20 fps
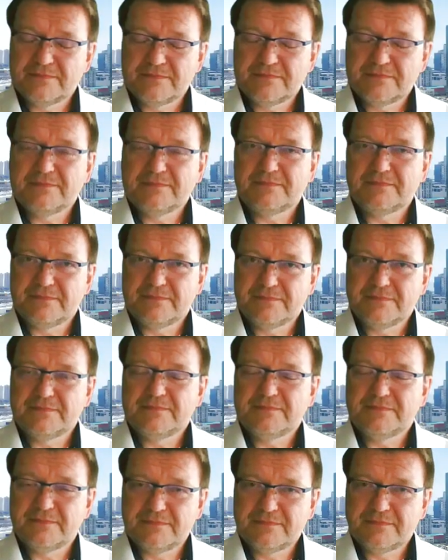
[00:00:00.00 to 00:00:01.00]

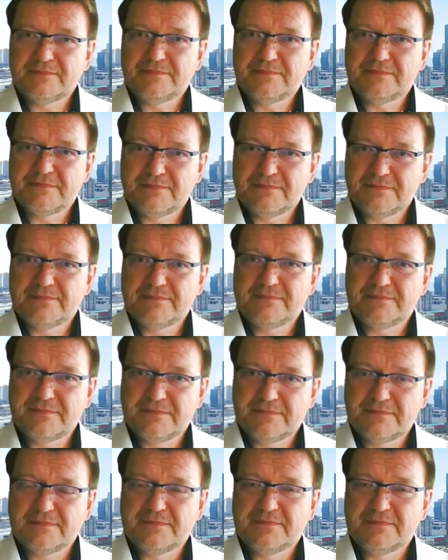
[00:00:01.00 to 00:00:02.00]

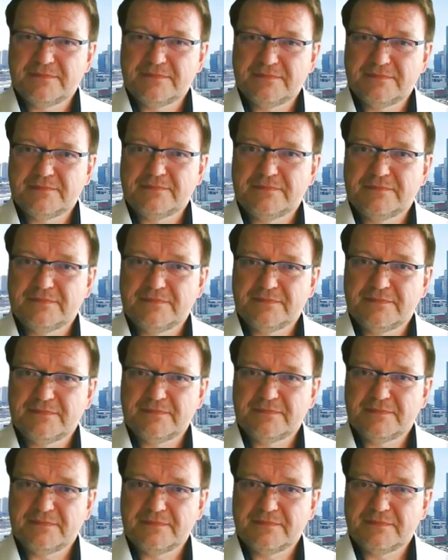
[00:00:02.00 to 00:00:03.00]

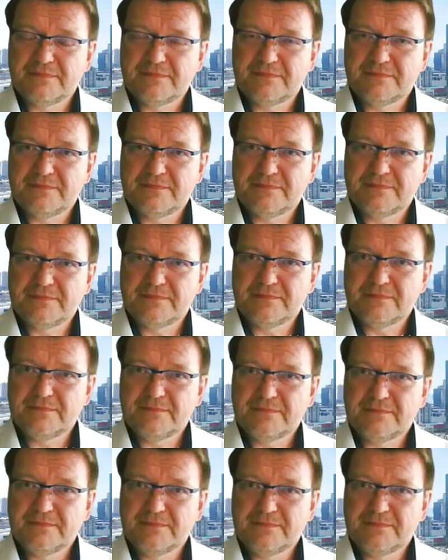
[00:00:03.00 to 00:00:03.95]
No words are spoken by the person on screen.